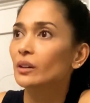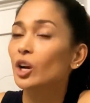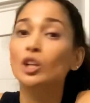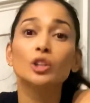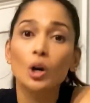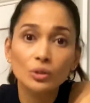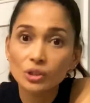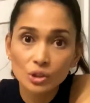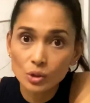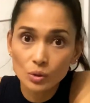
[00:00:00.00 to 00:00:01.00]

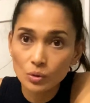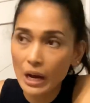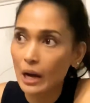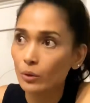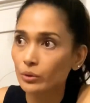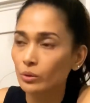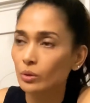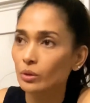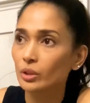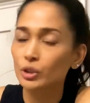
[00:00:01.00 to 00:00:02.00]
close to how
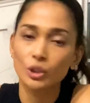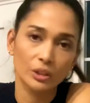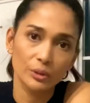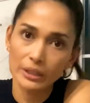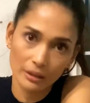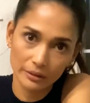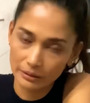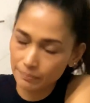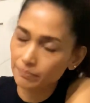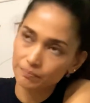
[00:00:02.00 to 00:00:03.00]
your real,
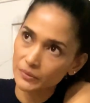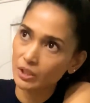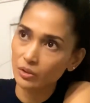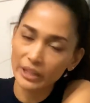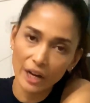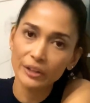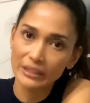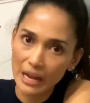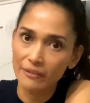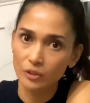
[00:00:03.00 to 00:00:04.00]
carry
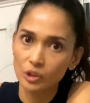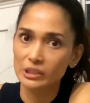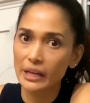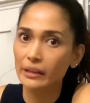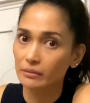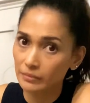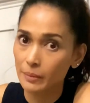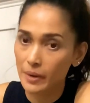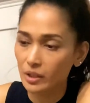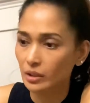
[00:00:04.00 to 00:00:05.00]
knife looks like,
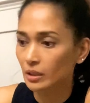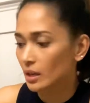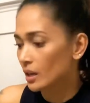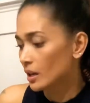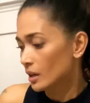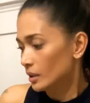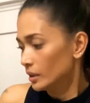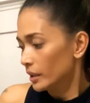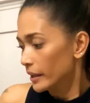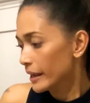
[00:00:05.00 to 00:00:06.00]
the better.
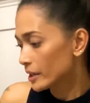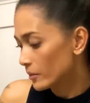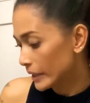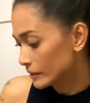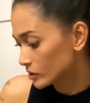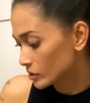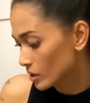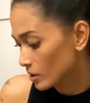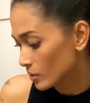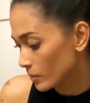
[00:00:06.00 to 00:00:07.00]
Anyway,
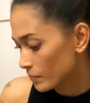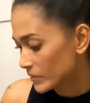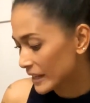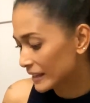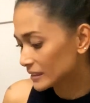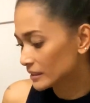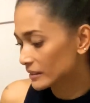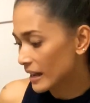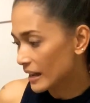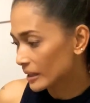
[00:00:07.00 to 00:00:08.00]
so next to
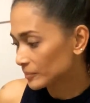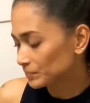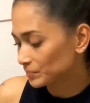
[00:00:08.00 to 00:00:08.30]
that